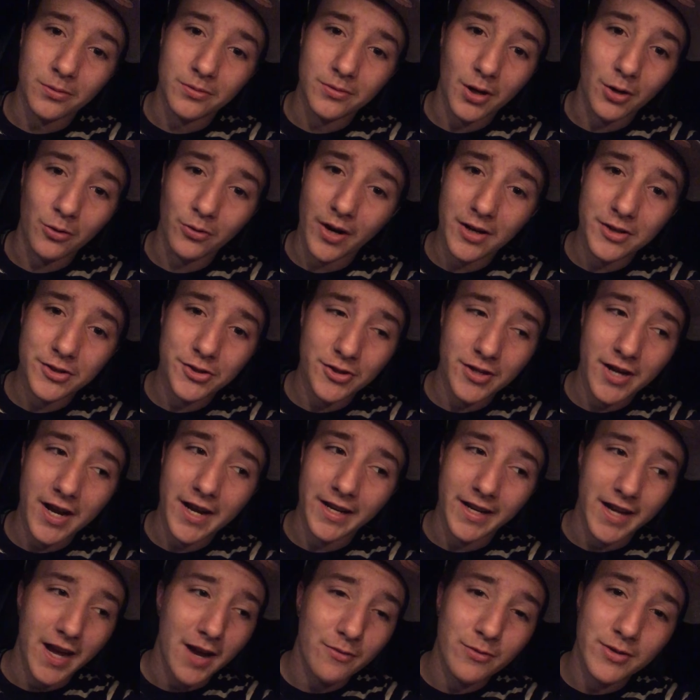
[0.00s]
around your
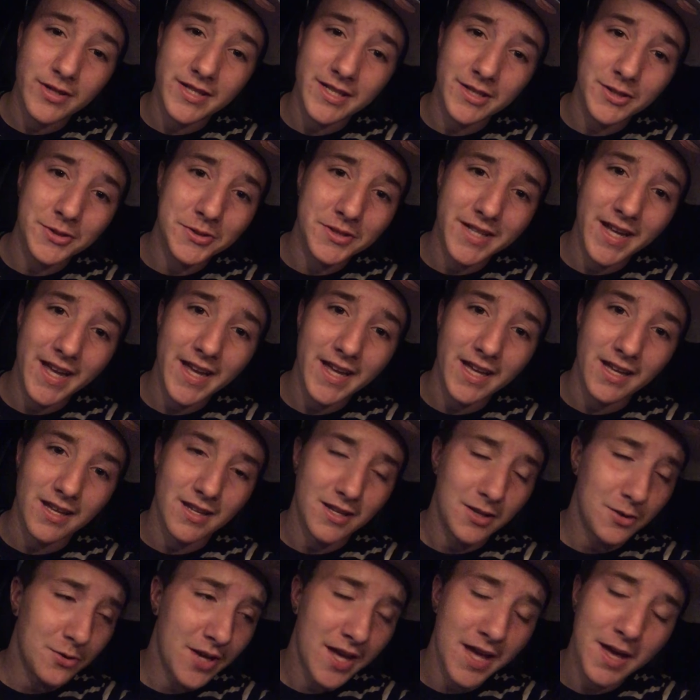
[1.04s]
neck every single day.
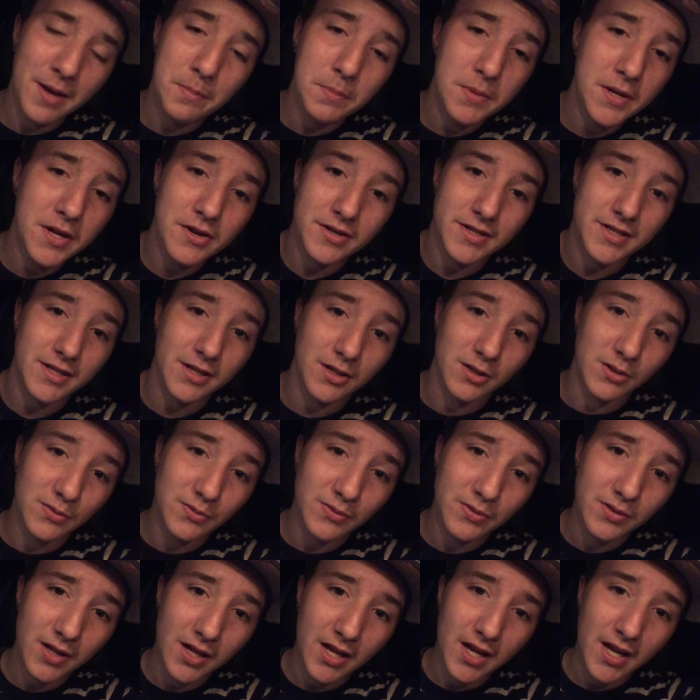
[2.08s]
You can't be
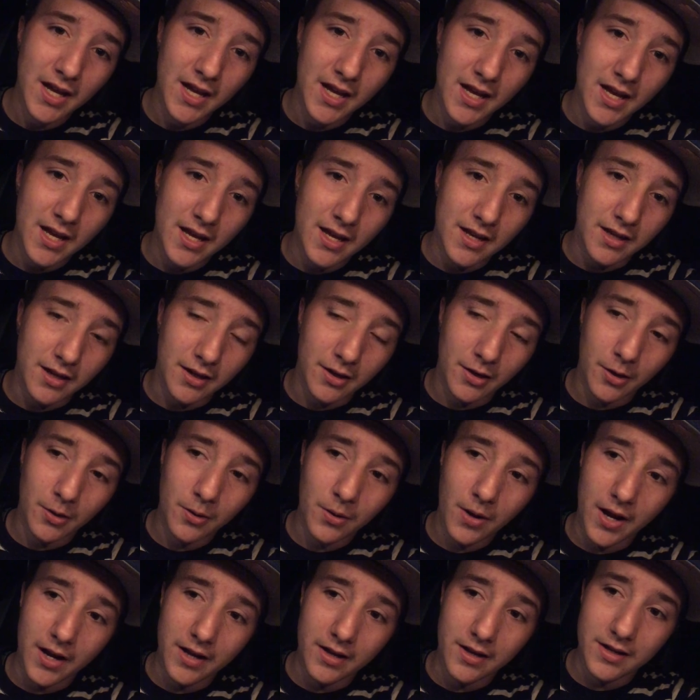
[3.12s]
yourself,
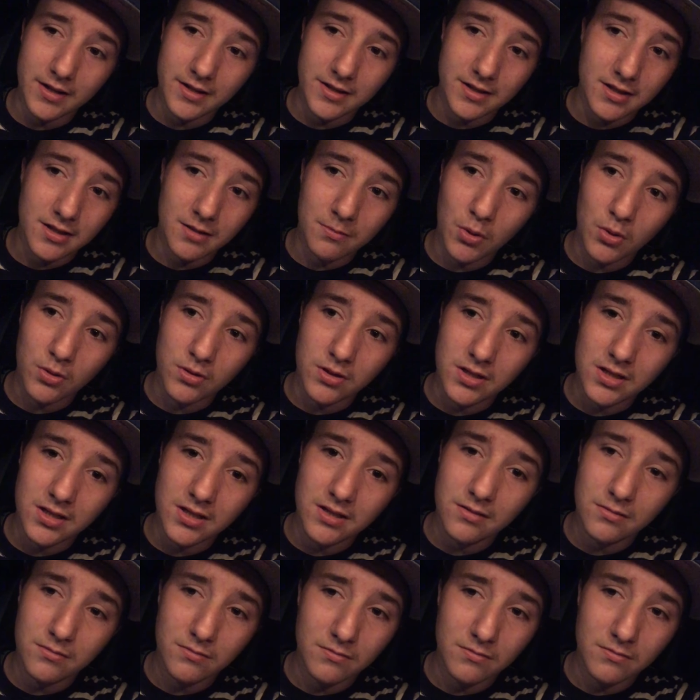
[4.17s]
and it's the most